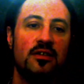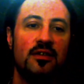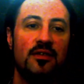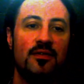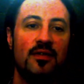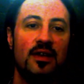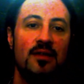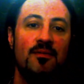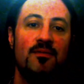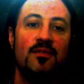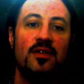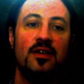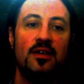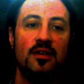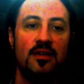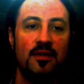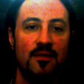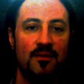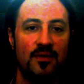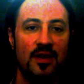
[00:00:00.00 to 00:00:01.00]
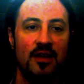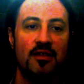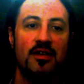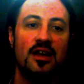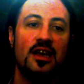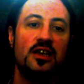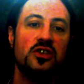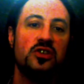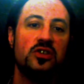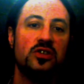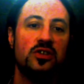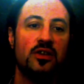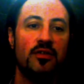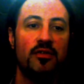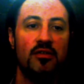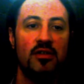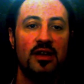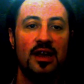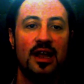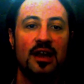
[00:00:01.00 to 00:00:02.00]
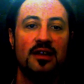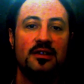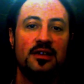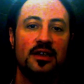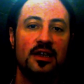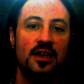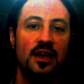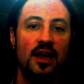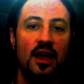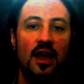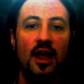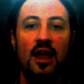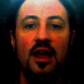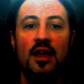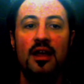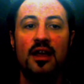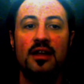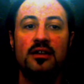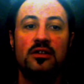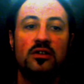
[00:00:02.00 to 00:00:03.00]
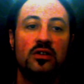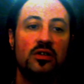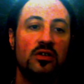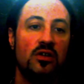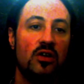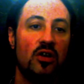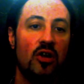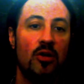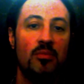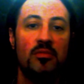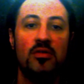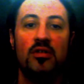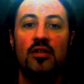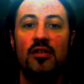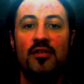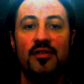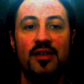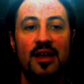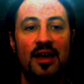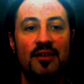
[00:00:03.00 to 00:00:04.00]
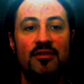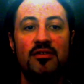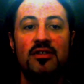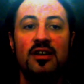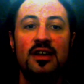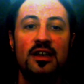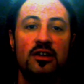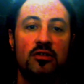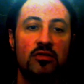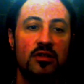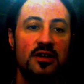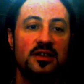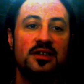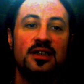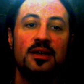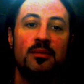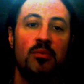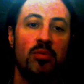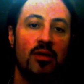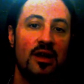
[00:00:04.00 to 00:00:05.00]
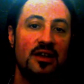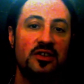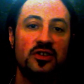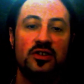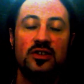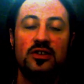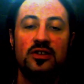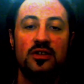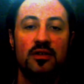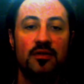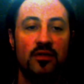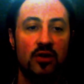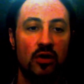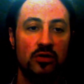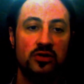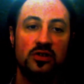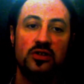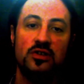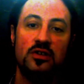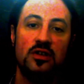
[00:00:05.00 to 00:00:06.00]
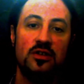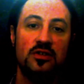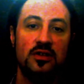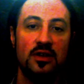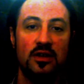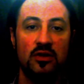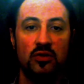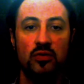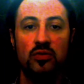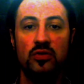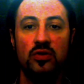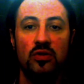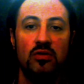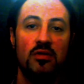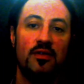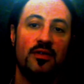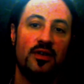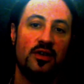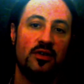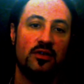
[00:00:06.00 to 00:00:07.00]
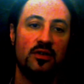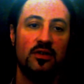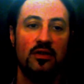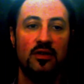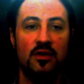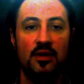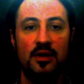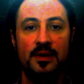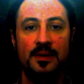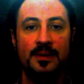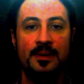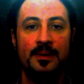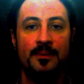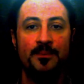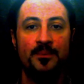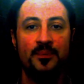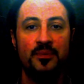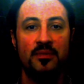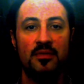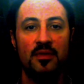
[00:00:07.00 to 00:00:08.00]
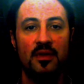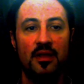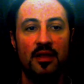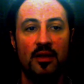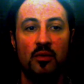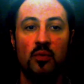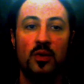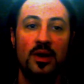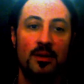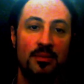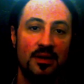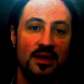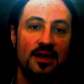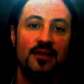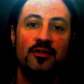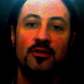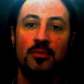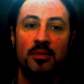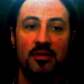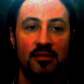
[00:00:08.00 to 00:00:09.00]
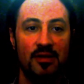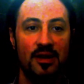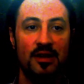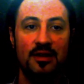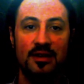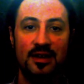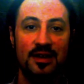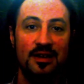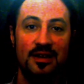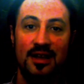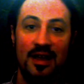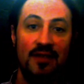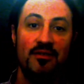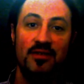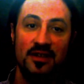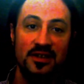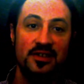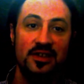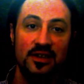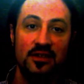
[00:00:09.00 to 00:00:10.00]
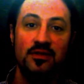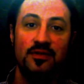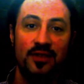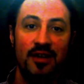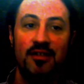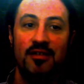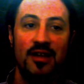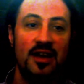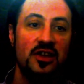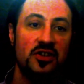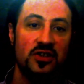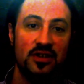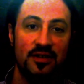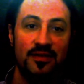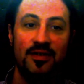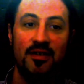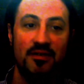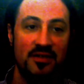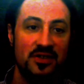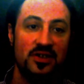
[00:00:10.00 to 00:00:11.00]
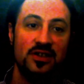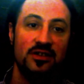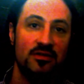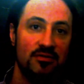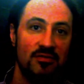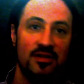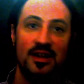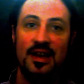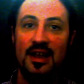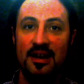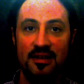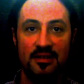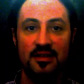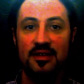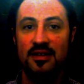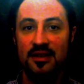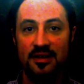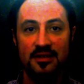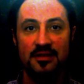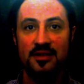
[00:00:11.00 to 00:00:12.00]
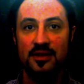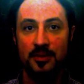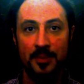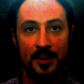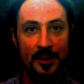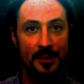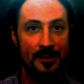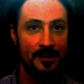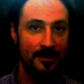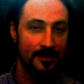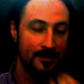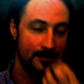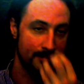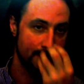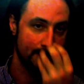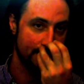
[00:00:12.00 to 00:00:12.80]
infinite variations of a reality and conglomerate of an ever-increasing presence of consciousness in all universes that we believe to be real in every single variation of every single reality that's experienced.